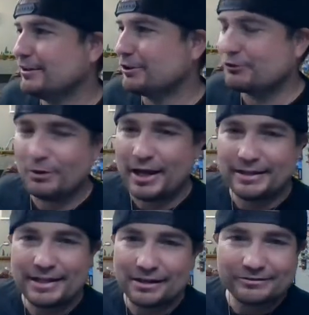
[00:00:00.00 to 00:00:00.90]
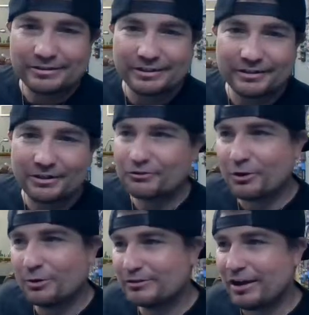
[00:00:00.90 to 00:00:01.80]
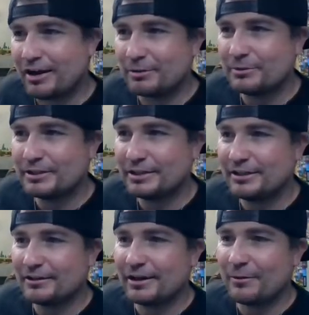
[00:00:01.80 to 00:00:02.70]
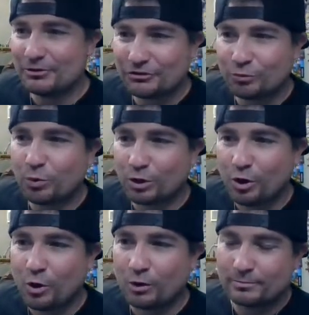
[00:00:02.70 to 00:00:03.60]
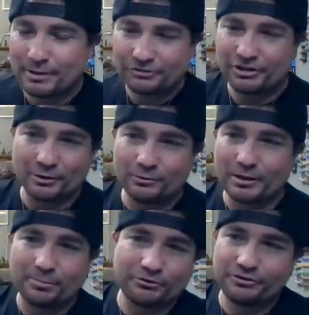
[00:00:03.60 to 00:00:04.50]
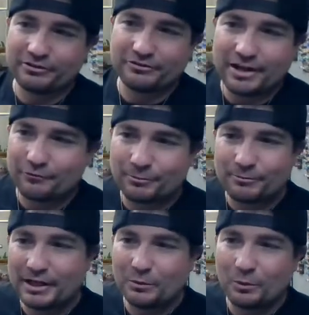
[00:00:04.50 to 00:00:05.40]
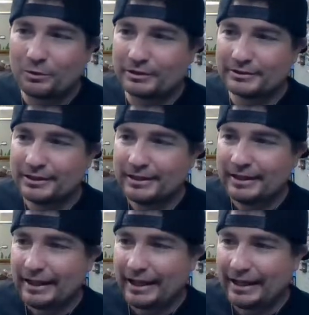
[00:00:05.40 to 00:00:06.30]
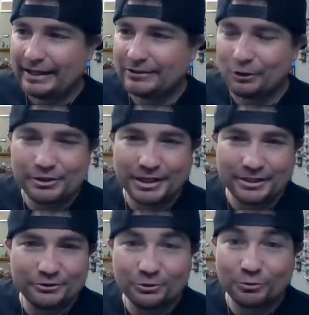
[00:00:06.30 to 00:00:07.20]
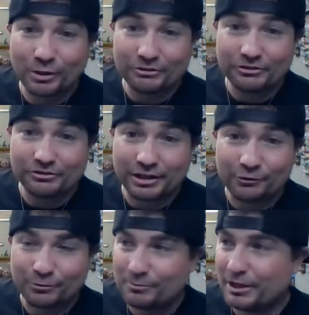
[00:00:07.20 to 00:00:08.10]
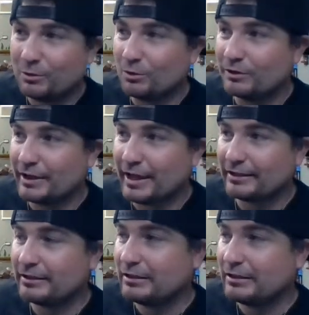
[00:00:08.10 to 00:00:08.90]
there's no handouts here. There's no entitlement here, and we just work hard. My channel represents that from day one, and all you got to do is watch the channel from day one. That